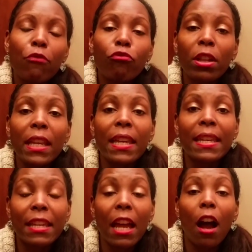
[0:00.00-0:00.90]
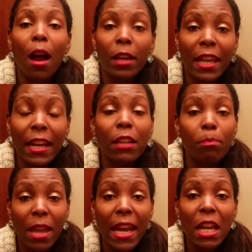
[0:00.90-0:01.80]
and really uh,
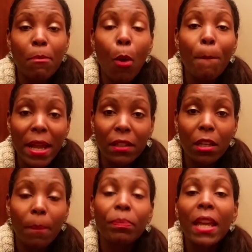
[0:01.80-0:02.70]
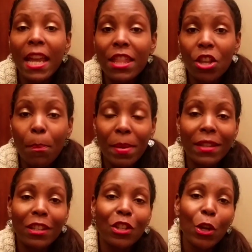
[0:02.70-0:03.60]
getting gaining momentum in their
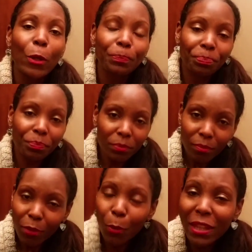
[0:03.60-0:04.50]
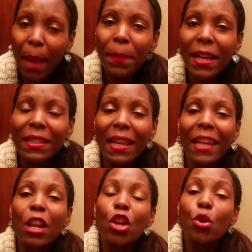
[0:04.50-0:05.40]
business. So with that being
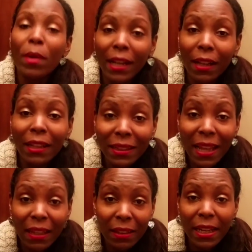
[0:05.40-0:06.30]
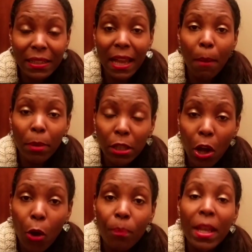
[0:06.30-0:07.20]
said, you want to click that link down
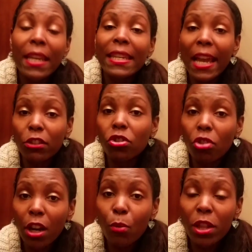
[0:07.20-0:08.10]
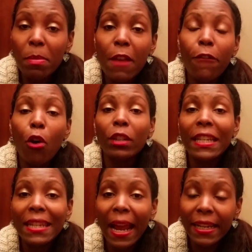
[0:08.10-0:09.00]
below. Get started with me for
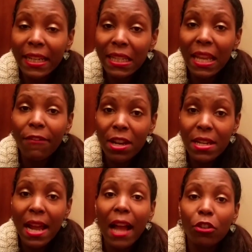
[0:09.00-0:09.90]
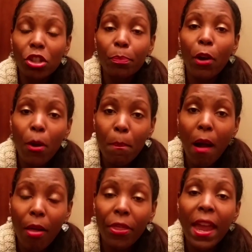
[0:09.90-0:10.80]
only $97 per
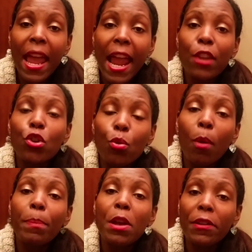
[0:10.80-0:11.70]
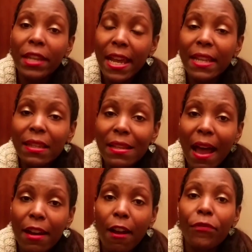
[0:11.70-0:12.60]
month and you will be on the
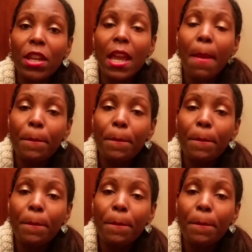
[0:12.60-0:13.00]
inside of the